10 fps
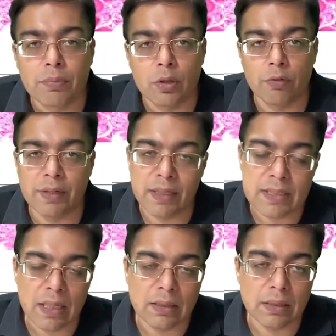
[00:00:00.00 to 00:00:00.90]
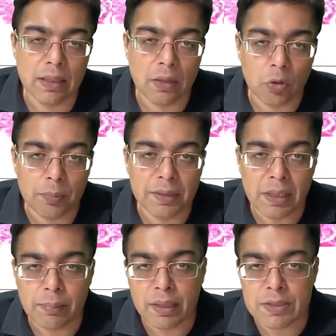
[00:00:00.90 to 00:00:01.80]
Now we understand that there are going to be
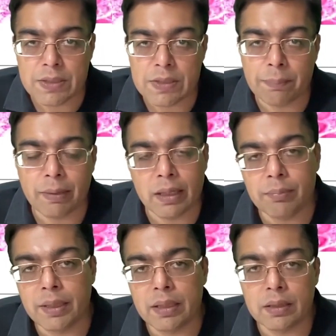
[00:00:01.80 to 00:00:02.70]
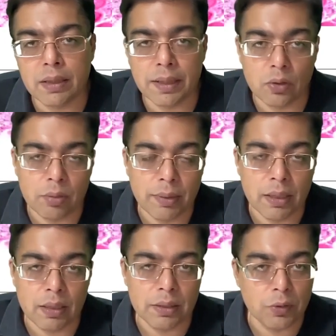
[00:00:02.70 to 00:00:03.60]
three meninges, the pia mater, the arachnoid
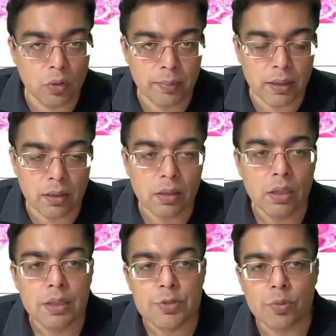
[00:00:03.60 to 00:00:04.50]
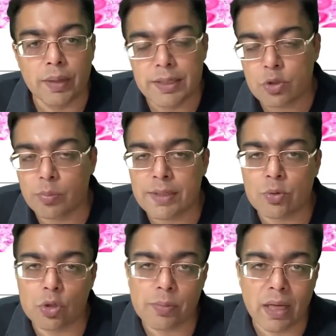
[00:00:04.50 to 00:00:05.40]
mater and the dura mater. So meningioma is
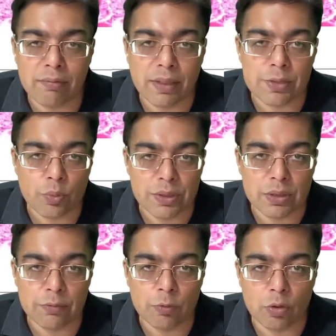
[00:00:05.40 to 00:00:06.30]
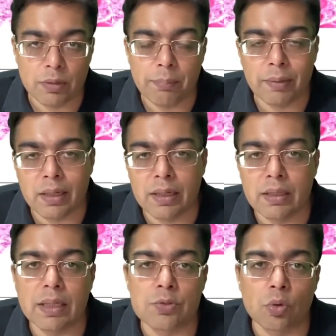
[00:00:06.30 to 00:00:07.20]
going to be having its origin from the middle layer.
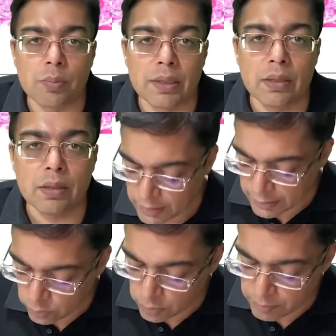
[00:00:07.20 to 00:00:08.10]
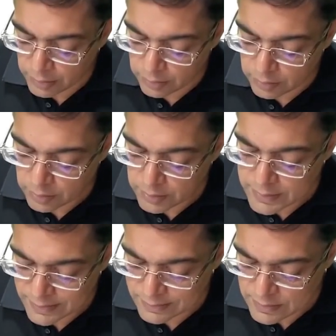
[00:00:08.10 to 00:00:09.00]
That's going to be the arachnoid mater
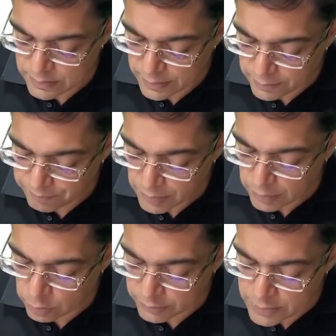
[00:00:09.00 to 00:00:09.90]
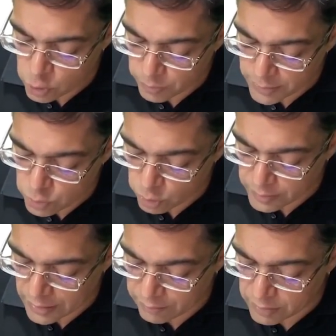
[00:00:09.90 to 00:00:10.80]
cells, right? Now this tumor is going to be
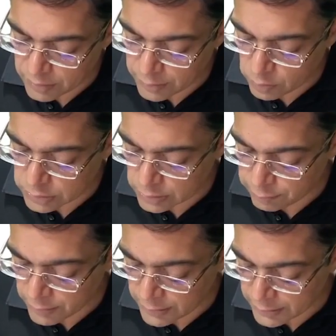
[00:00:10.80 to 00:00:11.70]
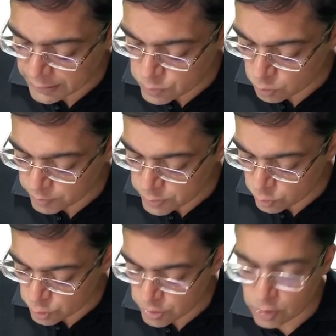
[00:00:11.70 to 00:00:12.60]
having a radiological finding. It is going to be
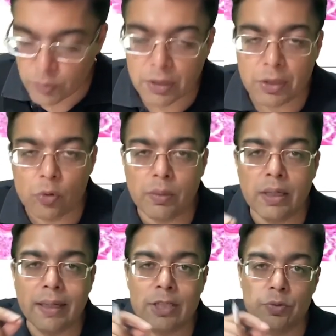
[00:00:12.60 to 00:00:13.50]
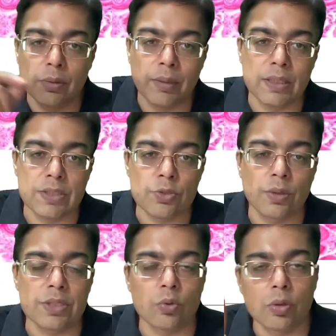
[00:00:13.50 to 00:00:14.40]
associated with a tumor attached with the meninges. So
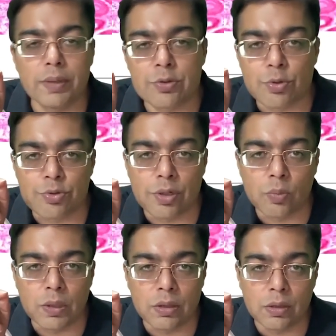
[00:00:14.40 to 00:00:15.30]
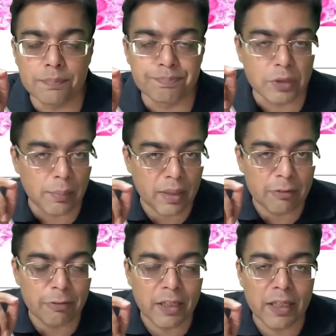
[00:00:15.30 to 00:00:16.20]
it is going to be associated with the term, the MRI
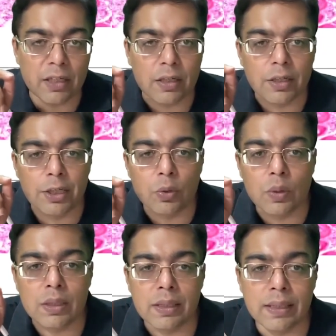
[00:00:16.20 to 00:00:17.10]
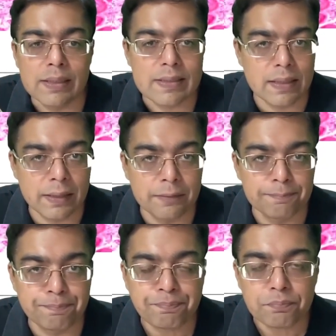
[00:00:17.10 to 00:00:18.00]
finding, dural tail sign.
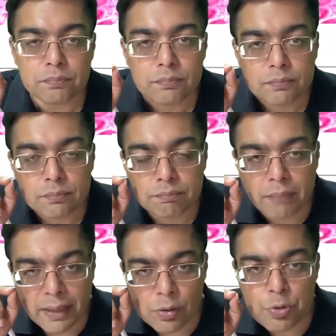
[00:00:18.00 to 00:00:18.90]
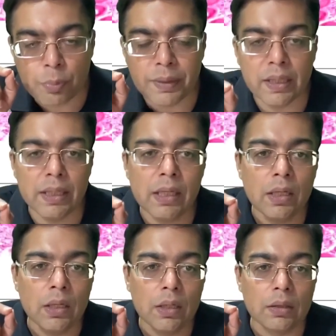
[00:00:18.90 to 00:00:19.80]
Microscopically,
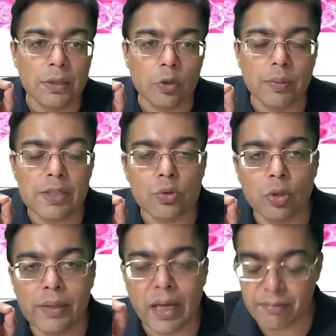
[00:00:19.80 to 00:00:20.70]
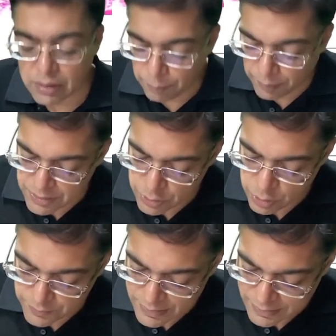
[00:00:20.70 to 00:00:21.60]
the tumor is going to be having the presence
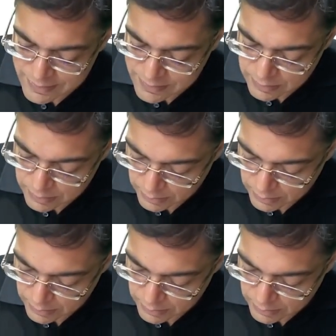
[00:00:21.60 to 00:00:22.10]
of cells.